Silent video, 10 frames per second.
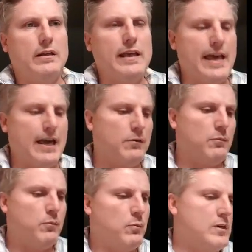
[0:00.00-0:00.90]
yeah,
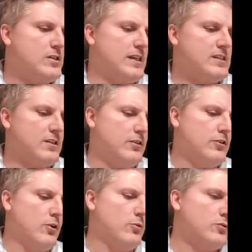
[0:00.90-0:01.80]
which is,
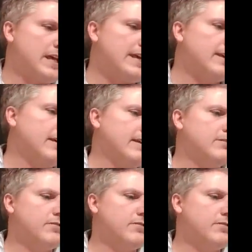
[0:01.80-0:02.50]
you're taking it